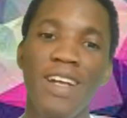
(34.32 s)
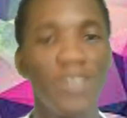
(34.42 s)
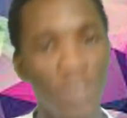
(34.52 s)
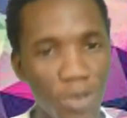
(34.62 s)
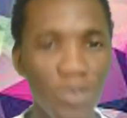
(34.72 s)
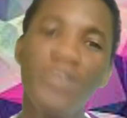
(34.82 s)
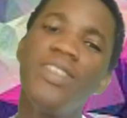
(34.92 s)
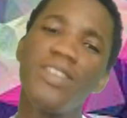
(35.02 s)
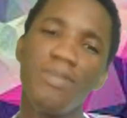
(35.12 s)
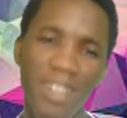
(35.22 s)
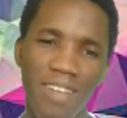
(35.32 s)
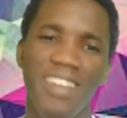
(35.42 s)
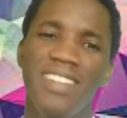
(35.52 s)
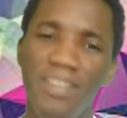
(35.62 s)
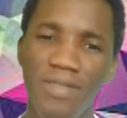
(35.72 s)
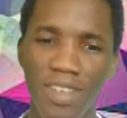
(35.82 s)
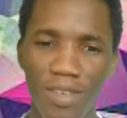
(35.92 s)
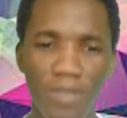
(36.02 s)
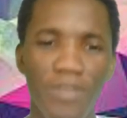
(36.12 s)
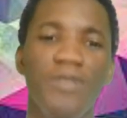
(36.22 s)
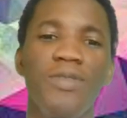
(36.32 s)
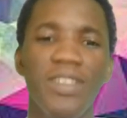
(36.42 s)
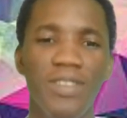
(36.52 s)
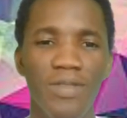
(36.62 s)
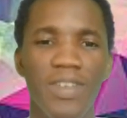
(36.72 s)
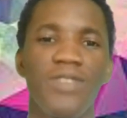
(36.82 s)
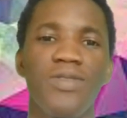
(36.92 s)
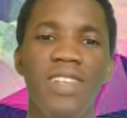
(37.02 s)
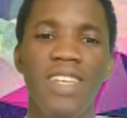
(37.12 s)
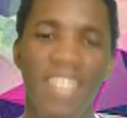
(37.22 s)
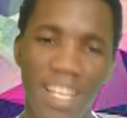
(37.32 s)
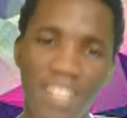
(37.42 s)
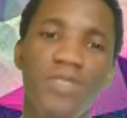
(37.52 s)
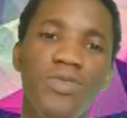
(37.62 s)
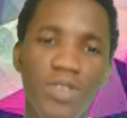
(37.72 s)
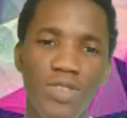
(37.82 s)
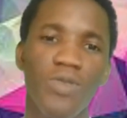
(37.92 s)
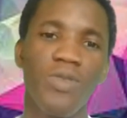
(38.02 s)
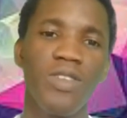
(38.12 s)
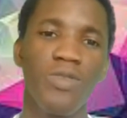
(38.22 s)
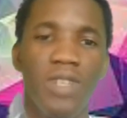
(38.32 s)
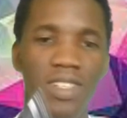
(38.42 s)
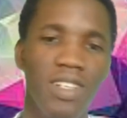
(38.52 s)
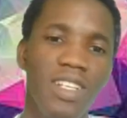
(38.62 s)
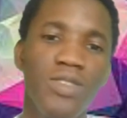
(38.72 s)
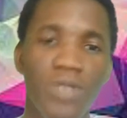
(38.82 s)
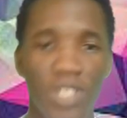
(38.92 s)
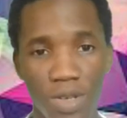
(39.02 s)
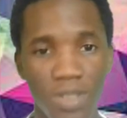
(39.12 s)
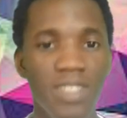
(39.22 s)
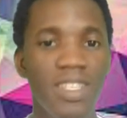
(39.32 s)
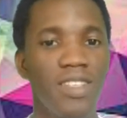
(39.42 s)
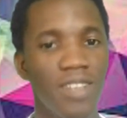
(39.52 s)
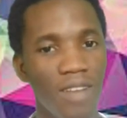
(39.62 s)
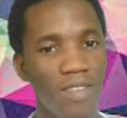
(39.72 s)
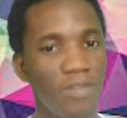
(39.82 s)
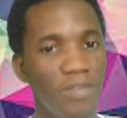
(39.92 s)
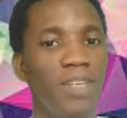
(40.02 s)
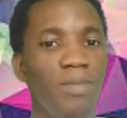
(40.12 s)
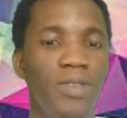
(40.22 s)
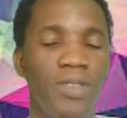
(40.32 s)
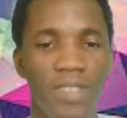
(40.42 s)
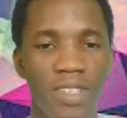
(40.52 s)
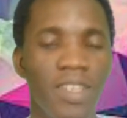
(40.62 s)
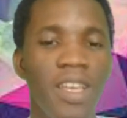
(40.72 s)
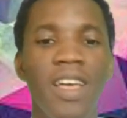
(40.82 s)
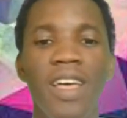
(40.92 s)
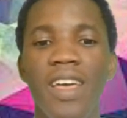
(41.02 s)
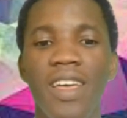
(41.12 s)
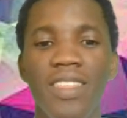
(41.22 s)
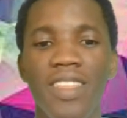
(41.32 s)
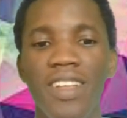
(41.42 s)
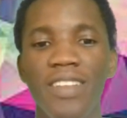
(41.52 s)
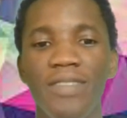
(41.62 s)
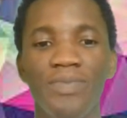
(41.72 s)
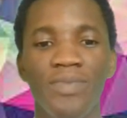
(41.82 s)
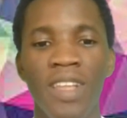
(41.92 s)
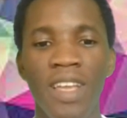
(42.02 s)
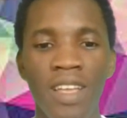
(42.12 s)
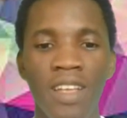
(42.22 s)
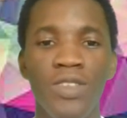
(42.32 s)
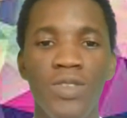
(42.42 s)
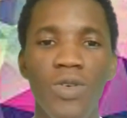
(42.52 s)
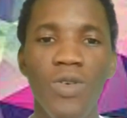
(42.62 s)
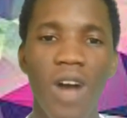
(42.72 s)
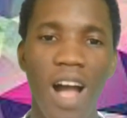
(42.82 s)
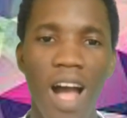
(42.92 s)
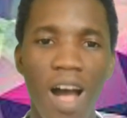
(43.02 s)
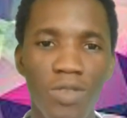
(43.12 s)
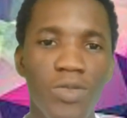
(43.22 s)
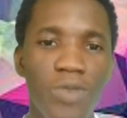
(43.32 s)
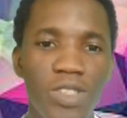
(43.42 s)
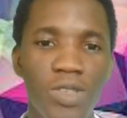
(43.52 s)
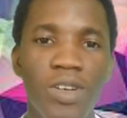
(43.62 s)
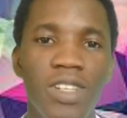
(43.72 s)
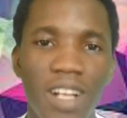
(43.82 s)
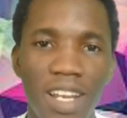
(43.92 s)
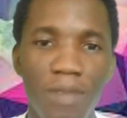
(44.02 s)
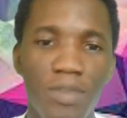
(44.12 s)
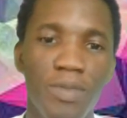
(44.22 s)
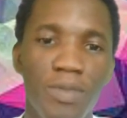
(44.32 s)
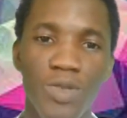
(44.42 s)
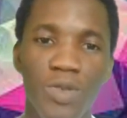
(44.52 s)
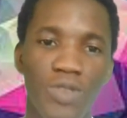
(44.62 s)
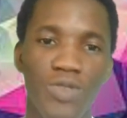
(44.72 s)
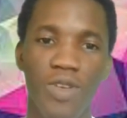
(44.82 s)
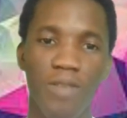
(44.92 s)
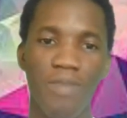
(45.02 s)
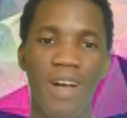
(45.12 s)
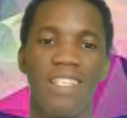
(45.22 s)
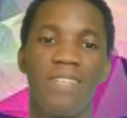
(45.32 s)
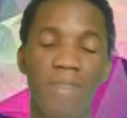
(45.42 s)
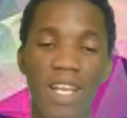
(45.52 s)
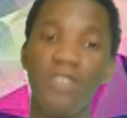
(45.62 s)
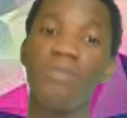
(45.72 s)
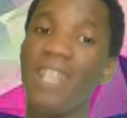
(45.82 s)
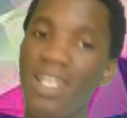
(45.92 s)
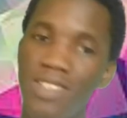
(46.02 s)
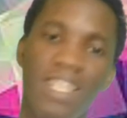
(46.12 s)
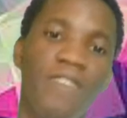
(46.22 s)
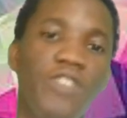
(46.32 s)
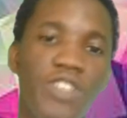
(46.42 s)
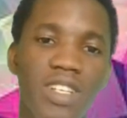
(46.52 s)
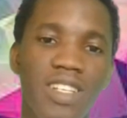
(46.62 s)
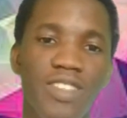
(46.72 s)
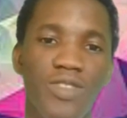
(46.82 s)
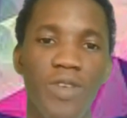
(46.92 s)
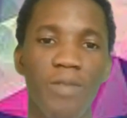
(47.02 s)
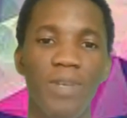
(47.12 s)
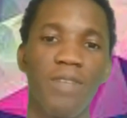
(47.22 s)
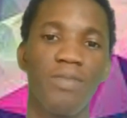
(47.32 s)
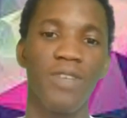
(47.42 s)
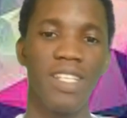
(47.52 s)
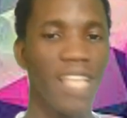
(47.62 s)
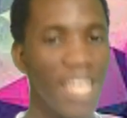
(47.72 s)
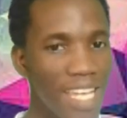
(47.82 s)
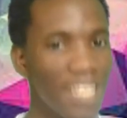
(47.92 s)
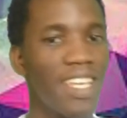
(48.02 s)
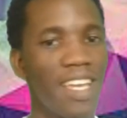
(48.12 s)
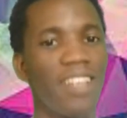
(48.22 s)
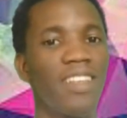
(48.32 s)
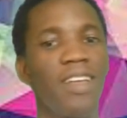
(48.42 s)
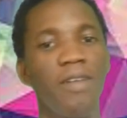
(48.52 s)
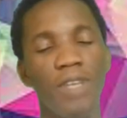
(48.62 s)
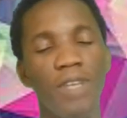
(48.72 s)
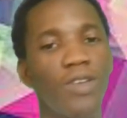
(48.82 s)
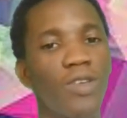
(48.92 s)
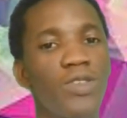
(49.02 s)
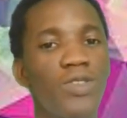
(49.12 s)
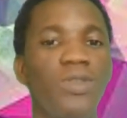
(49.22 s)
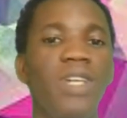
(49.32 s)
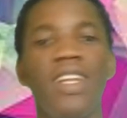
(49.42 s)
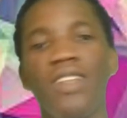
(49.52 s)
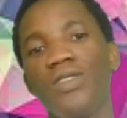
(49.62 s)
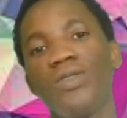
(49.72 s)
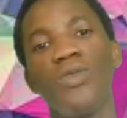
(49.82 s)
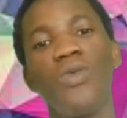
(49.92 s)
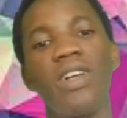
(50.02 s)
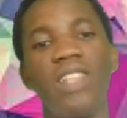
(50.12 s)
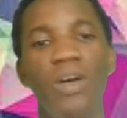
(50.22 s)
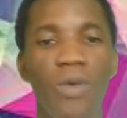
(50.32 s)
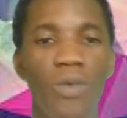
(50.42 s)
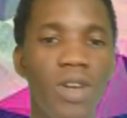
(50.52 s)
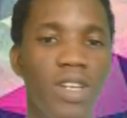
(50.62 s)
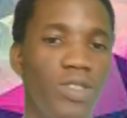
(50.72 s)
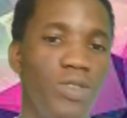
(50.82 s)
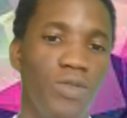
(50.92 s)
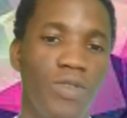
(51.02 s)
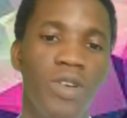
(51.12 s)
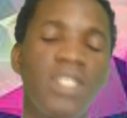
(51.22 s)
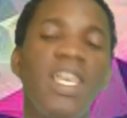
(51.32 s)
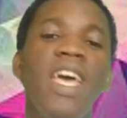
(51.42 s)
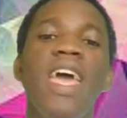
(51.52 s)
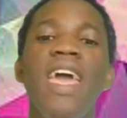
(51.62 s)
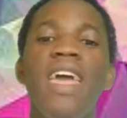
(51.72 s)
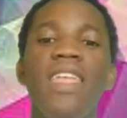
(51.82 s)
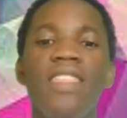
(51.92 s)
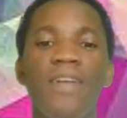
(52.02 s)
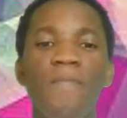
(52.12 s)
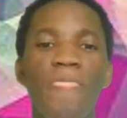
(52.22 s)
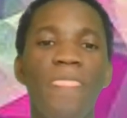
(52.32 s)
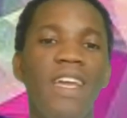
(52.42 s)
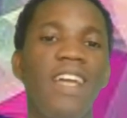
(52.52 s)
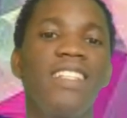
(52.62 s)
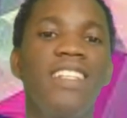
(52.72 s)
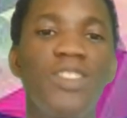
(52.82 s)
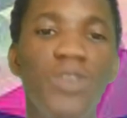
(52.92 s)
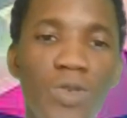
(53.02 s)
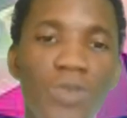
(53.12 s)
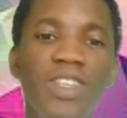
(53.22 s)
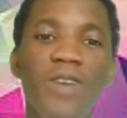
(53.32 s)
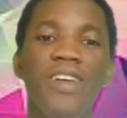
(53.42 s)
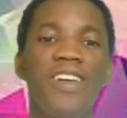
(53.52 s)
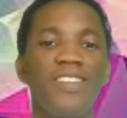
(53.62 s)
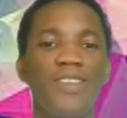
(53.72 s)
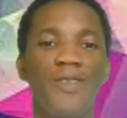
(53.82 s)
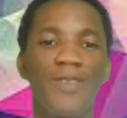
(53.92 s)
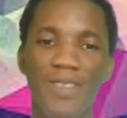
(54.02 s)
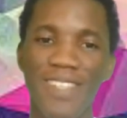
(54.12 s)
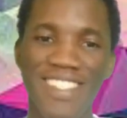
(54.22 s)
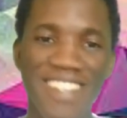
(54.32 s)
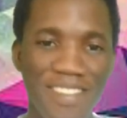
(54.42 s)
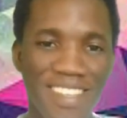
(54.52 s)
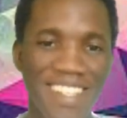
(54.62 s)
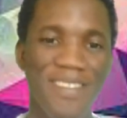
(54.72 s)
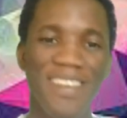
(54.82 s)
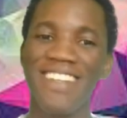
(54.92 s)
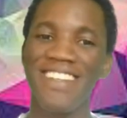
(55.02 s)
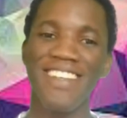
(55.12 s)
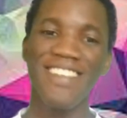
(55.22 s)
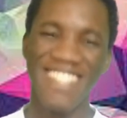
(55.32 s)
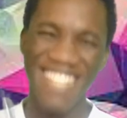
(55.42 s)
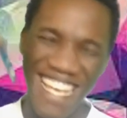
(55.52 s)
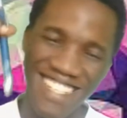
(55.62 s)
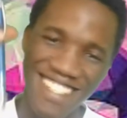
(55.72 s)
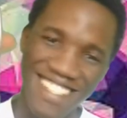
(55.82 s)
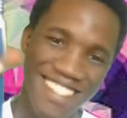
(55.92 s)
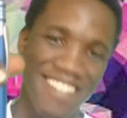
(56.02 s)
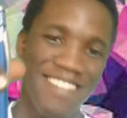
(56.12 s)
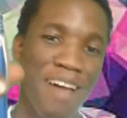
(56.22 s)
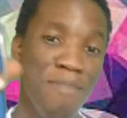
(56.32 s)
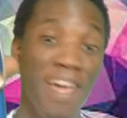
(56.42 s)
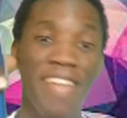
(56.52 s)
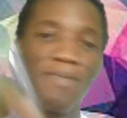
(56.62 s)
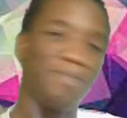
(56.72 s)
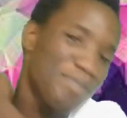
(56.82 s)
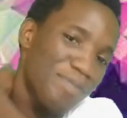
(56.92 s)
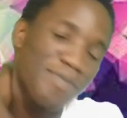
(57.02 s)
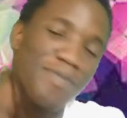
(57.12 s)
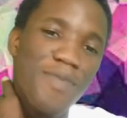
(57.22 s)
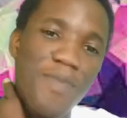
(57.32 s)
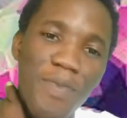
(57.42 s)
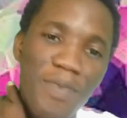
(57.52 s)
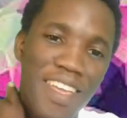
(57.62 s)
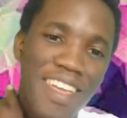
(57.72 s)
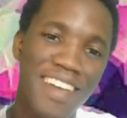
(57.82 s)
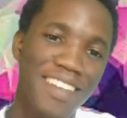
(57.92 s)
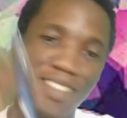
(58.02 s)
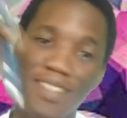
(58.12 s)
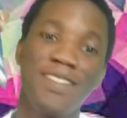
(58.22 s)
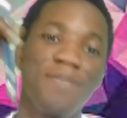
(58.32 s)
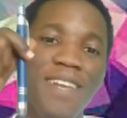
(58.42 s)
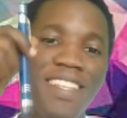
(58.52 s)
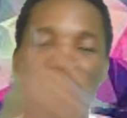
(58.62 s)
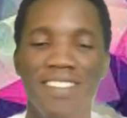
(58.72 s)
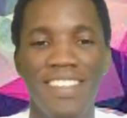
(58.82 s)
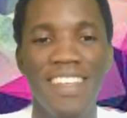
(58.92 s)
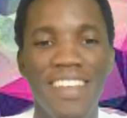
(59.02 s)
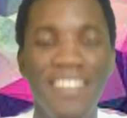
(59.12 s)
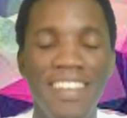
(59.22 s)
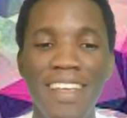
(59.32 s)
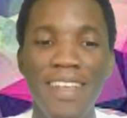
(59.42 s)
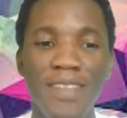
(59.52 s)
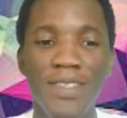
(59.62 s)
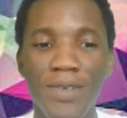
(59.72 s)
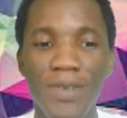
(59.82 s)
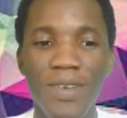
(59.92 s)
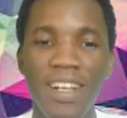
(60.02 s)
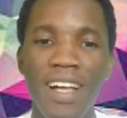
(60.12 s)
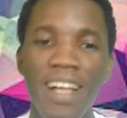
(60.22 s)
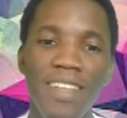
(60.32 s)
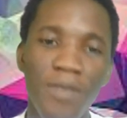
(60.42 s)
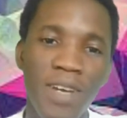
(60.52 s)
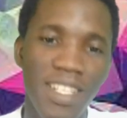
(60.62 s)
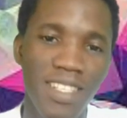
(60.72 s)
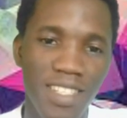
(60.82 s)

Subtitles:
so you need to be creative and look for ways of actually getting what you want with the little resources that you have available. Yeah. And then, so how do we turn our laptop into a drawing pad? It might not be as efficient as a drawing pad, but it can be close to that and do the work that we want it to do for us. And then the tool that we're going to use, or the secret that we're going to use, is a pen. Yeah, just a pen. Okay, so what is